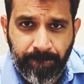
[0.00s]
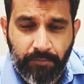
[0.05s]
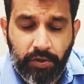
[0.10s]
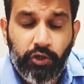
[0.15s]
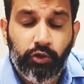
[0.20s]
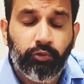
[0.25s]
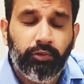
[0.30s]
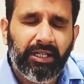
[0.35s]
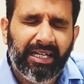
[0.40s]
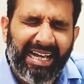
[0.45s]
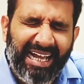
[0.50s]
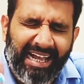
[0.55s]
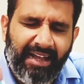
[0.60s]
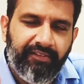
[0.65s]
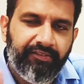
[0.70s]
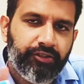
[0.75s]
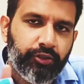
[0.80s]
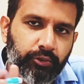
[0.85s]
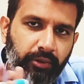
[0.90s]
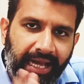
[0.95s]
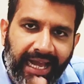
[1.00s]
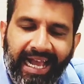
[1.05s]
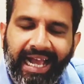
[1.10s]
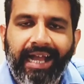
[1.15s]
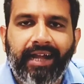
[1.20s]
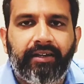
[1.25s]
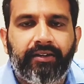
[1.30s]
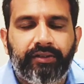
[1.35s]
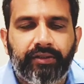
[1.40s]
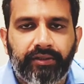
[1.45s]
You will have to
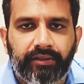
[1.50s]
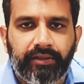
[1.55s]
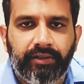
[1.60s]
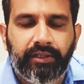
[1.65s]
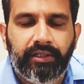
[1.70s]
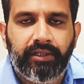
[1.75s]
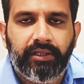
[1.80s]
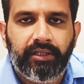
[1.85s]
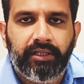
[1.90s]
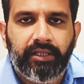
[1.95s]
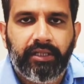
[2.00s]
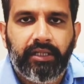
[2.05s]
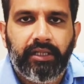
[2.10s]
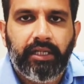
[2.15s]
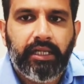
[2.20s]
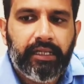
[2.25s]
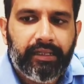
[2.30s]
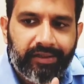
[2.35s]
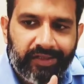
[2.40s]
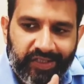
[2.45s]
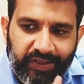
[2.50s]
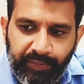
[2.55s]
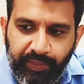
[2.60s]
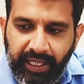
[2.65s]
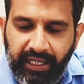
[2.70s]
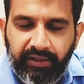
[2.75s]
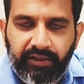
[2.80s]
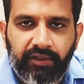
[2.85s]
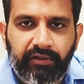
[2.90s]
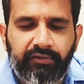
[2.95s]
act
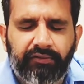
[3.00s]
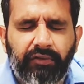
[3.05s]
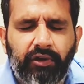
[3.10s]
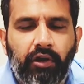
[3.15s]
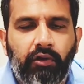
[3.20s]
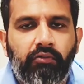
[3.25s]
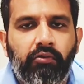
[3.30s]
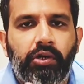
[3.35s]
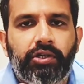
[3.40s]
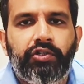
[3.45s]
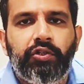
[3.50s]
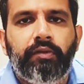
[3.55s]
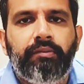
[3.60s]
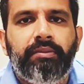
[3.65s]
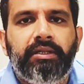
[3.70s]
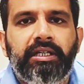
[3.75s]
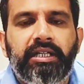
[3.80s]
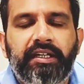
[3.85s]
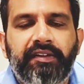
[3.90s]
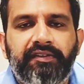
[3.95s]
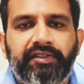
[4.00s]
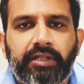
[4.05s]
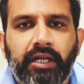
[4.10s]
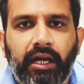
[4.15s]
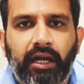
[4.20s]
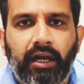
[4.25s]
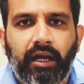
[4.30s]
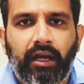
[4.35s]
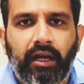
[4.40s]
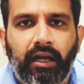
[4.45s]
irrespective of what your beliefs
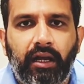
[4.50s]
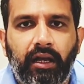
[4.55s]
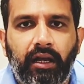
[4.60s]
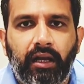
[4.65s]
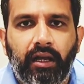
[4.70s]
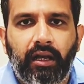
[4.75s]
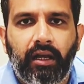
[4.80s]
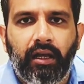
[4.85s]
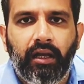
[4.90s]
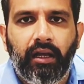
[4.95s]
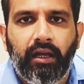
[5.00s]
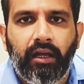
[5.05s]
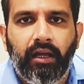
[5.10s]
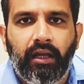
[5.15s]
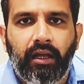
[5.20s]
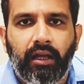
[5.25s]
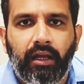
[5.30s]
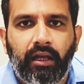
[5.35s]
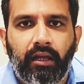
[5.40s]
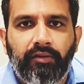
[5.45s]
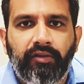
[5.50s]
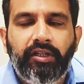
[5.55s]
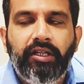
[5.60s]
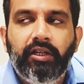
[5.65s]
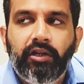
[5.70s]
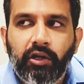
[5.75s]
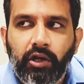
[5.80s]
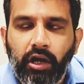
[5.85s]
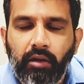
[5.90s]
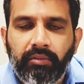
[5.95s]
are. The
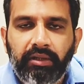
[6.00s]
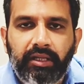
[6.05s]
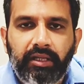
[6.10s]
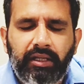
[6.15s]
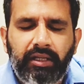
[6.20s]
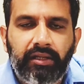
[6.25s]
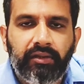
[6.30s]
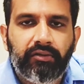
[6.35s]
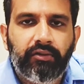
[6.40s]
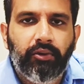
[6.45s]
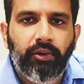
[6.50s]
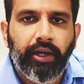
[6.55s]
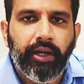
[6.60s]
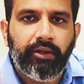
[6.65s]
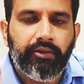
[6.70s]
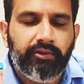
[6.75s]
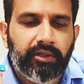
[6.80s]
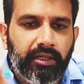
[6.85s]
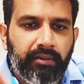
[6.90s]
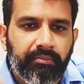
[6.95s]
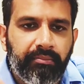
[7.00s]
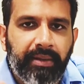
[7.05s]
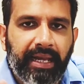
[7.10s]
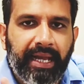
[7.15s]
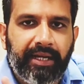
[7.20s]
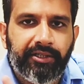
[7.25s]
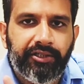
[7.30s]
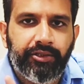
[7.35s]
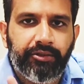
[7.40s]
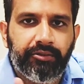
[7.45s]
economy is going to
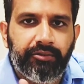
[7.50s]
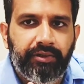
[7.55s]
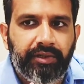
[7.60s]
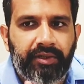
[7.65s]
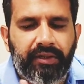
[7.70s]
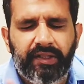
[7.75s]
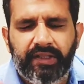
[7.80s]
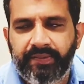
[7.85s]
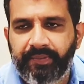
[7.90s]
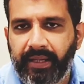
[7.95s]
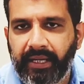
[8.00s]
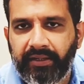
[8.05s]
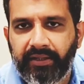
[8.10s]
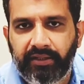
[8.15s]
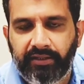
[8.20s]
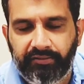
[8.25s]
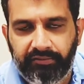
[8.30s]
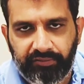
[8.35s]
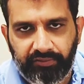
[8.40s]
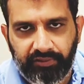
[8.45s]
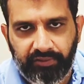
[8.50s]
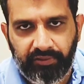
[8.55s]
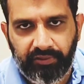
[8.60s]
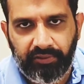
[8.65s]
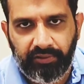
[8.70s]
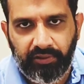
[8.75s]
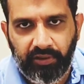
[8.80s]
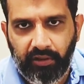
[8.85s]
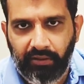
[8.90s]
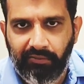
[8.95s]
impact you irrespective
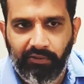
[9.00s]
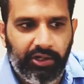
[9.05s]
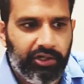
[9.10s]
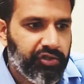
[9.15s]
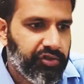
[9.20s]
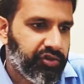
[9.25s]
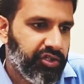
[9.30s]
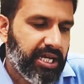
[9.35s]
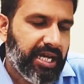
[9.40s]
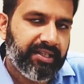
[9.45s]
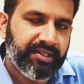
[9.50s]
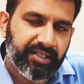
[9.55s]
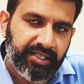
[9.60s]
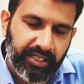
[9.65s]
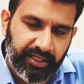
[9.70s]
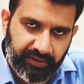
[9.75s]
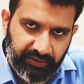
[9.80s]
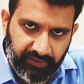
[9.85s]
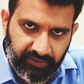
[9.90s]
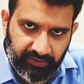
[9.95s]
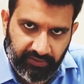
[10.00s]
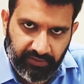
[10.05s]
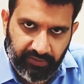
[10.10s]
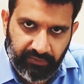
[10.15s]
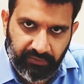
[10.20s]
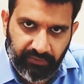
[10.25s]
of what your chart says.